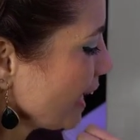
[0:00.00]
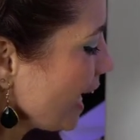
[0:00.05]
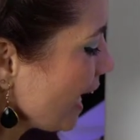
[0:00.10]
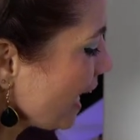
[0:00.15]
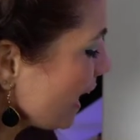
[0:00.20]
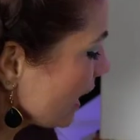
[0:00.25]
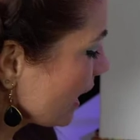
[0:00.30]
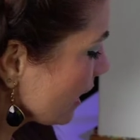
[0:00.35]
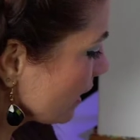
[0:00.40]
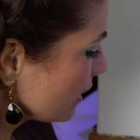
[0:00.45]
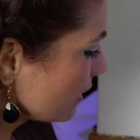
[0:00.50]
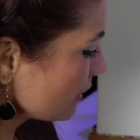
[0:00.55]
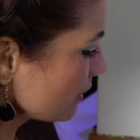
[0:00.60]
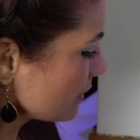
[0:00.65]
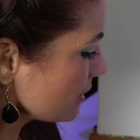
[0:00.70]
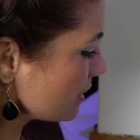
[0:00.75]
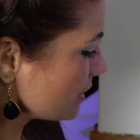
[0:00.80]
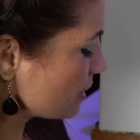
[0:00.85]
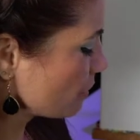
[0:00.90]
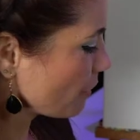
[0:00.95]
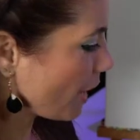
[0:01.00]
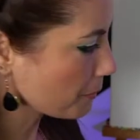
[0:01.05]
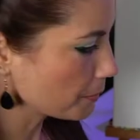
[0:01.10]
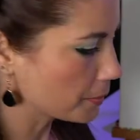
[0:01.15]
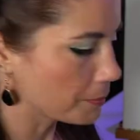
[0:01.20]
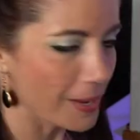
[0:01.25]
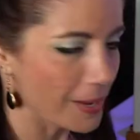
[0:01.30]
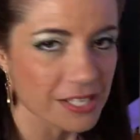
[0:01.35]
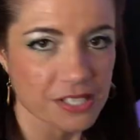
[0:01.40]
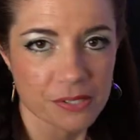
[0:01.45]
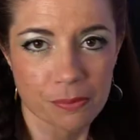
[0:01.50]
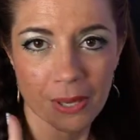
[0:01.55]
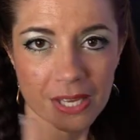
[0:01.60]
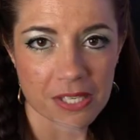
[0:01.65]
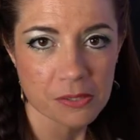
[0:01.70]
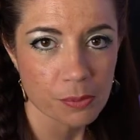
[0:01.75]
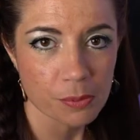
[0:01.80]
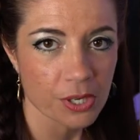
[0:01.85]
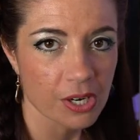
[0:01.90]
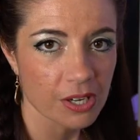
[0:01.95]
and let's see, grab your paint
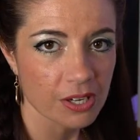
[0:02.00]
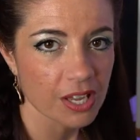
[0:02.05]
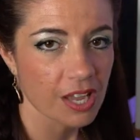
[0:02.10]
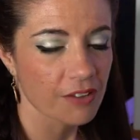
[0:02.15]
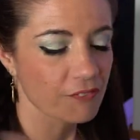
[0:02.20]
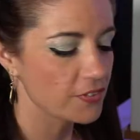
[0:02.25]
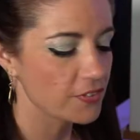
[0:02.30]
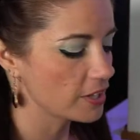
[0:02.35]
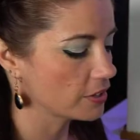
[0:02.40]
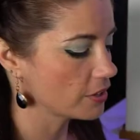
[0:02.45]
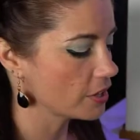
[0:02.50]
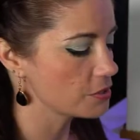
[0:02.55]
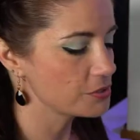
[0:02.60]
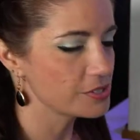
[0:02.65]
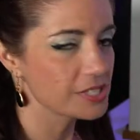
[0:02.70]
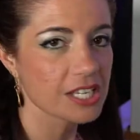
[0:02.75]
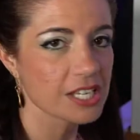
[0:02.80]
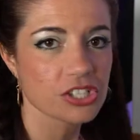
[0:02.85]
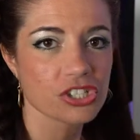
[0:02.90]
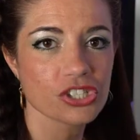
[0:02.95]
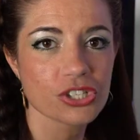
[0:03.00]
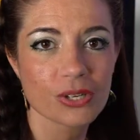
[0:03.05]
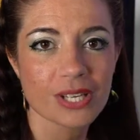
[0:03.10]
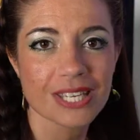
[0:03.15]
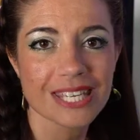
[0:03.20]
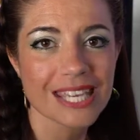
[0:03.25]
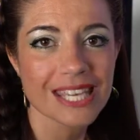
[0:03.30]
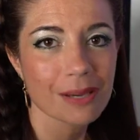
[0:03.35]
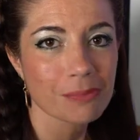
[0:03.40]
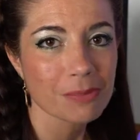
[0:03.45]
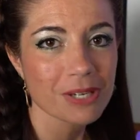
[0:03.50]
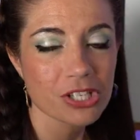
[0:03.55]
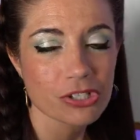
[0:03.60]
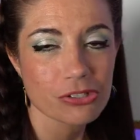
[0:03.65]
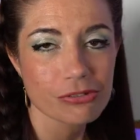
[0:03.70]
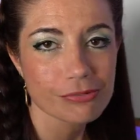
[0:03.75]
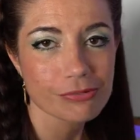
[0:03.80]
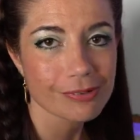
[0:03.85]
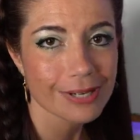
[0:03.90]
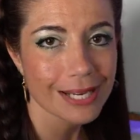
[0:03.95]
supplies, put on comfy clothes, get you a yummy
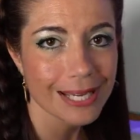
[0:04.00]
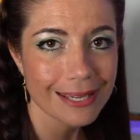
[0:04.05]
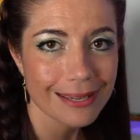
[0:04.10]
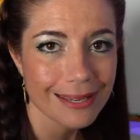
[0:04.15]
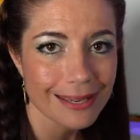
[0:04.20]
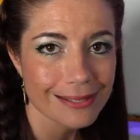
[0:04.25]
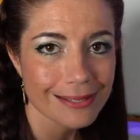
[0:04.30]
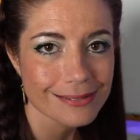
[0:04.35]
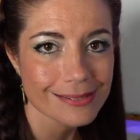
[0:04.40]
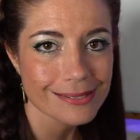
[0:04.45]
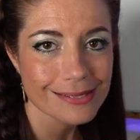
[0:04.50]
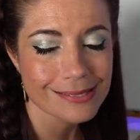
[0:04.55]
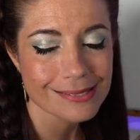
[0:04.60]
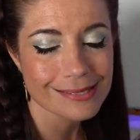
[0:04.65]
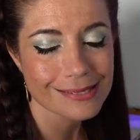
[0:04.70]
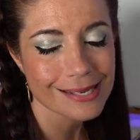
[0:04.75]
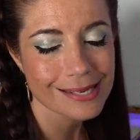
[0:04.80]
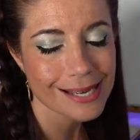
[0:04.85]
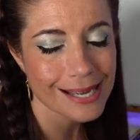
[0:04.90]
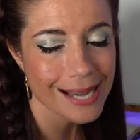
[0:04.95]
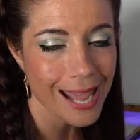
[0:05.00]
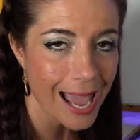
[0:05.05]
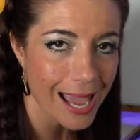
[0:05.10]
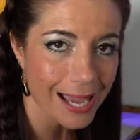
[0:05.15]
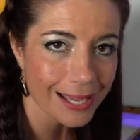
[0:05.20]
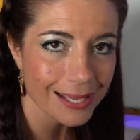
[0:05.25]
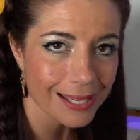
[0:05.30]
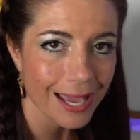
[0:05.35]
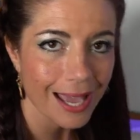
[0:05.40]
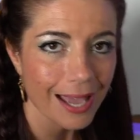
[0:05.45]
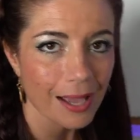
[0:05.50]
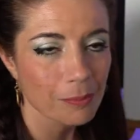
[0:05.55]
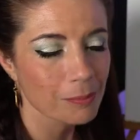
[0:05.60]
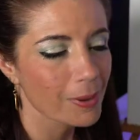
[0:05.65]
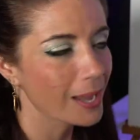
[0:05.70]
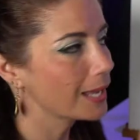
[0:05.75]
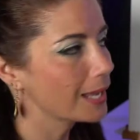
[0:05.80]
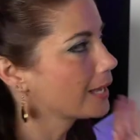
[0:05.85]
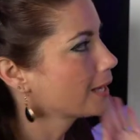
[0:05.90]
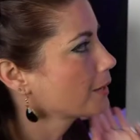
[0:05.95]
drink and snack. Um,
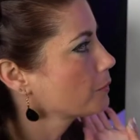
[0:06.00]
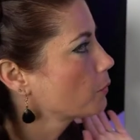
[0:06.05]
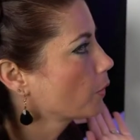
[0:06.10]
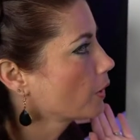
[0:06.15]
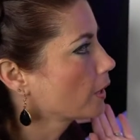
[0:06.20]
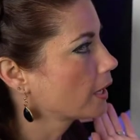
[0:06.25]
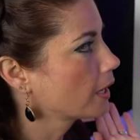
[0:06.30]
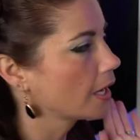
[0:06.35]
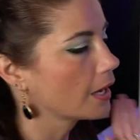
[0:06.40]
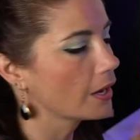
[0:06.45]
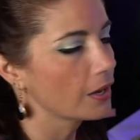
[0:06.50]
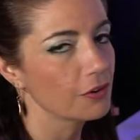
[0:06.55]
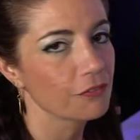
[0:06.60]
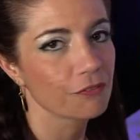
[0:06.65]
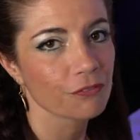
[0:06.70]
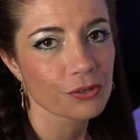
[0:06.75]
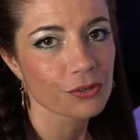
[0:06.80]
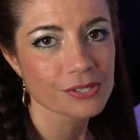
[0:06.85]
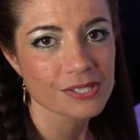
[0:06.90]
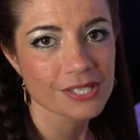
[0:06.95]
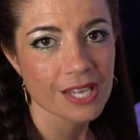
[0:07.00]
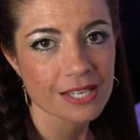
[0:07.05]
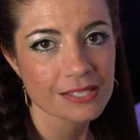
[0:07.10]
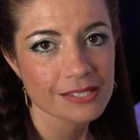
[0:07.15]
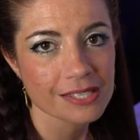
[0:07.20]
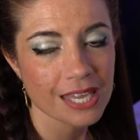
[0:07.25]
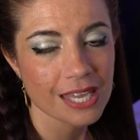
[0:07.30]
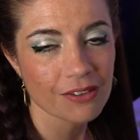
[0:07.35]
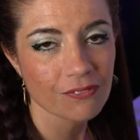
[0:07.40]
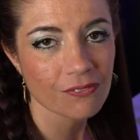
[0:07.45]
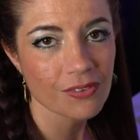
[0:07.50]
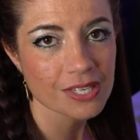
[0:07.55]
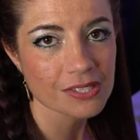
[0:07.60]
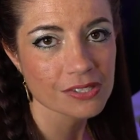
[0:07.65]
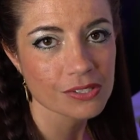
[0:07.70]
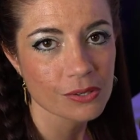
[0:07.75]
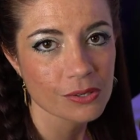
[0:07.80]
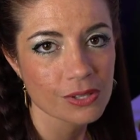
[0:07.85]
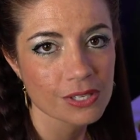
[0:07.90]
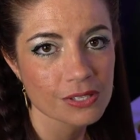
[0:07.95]
I am working on a full-size canvas,
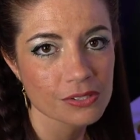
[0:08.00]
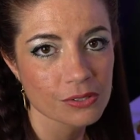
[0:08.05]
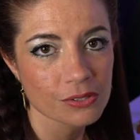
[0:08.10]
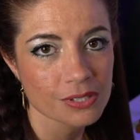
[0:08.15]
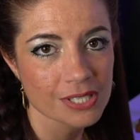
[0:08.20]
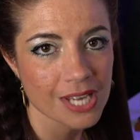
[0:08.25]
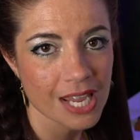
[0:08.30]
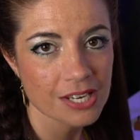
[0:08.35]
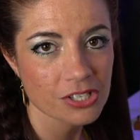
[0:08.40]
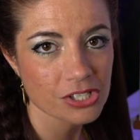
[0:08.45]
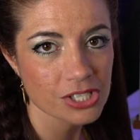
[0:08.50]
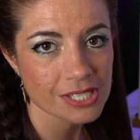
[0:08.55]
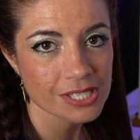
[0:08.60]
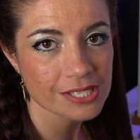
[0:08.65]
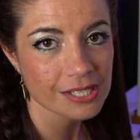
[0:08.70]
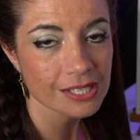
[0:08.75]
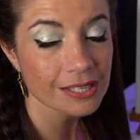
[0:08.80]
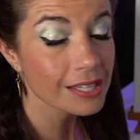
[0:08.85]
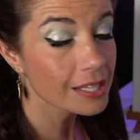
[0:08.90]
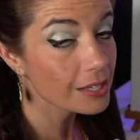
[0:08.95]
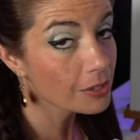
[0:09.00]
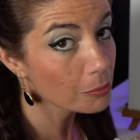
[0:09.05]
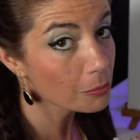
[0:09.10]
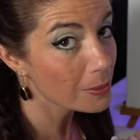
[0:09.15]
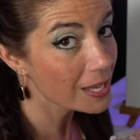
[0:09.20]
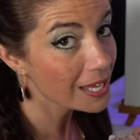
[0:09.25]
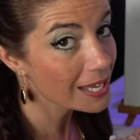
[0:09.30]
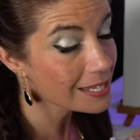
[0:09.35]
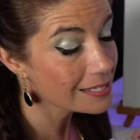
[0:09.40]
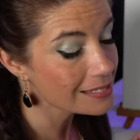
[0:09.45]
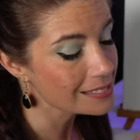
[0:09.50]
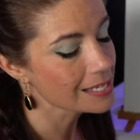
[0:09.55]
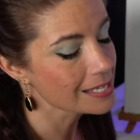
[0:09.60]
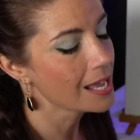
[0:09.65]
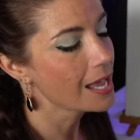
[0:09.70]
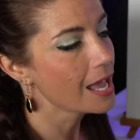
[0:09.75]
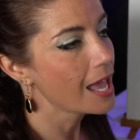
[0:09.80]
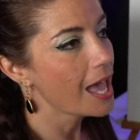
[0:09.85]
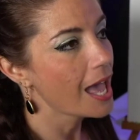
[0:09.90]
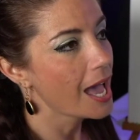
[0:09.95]
so this will take just a little bit.
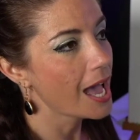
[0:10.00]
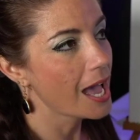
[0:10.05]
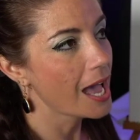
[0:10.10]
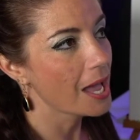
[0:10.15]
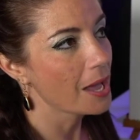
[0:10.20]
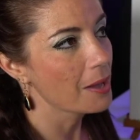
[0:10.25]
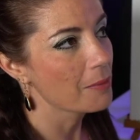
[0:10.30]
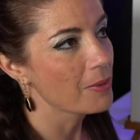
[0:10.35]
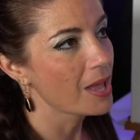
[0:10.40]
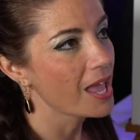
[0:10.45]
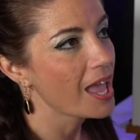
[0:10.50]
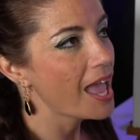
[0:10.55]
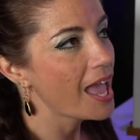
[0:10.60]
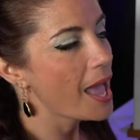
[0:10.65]
Um,